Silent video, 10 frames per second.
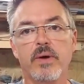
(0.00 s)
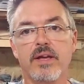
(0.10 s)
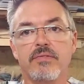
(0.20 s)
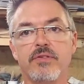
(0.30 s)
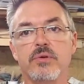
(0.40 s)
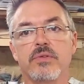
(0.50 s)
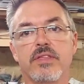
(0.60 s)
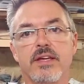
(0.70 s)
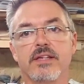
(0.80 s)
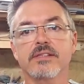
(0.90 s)
away a few
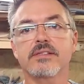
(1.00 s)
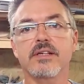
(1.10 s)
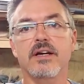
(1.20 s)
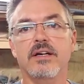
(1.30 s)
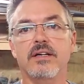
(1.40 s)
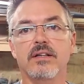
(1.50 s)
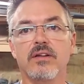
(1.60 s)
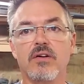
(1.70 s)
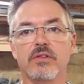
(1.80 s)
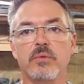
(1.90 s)
things
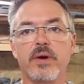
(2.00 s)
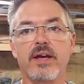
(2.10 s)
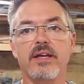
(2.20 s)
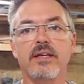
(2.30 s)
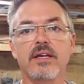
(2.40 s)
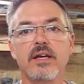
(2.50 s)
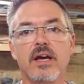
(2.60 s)
along the way